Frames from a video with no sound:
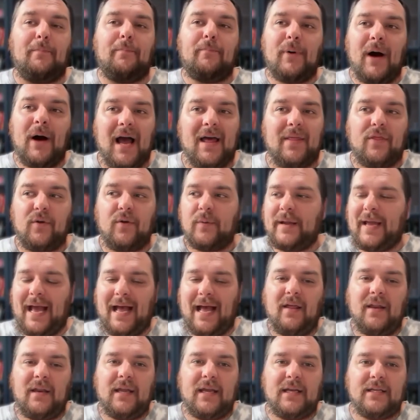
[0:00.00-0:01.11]
But the
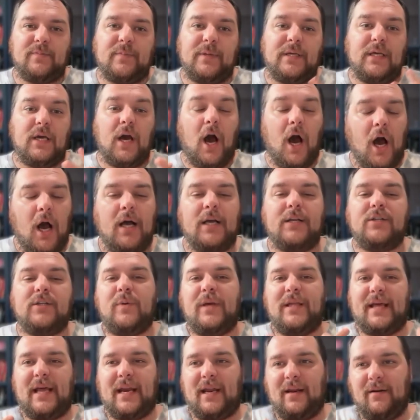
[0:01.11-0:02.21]
reality is because we
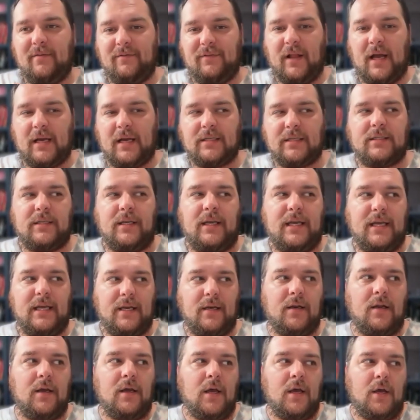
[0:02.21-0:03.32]
had that influx
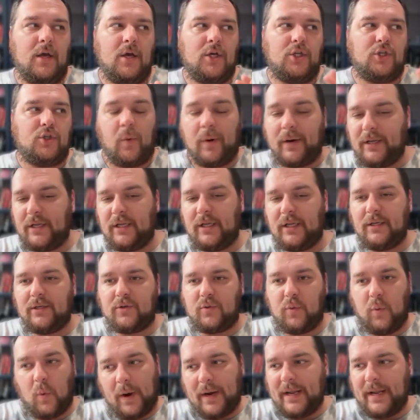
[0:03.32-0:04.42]
in
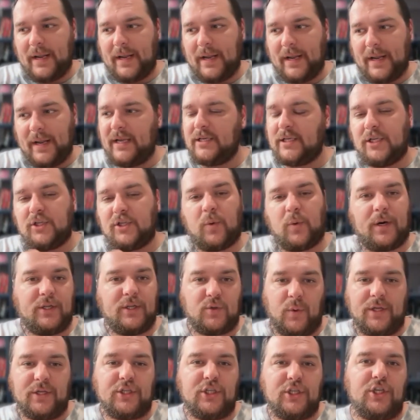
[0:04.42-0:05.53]
2020 to
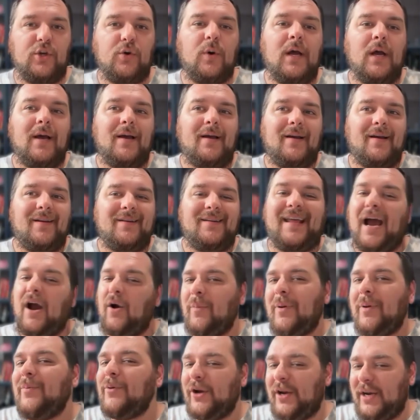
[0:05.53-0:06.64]
2022, now
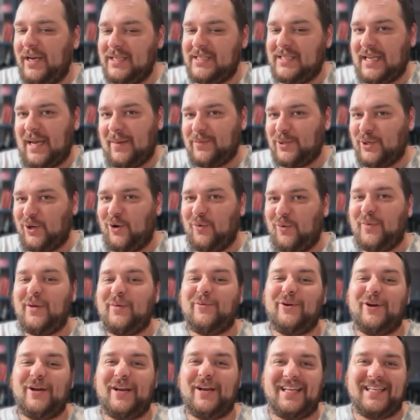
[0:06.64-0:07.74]
people are getting skeptical. People
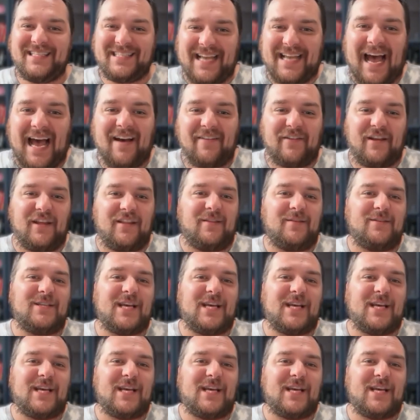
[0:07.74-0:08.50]
are getting savvy.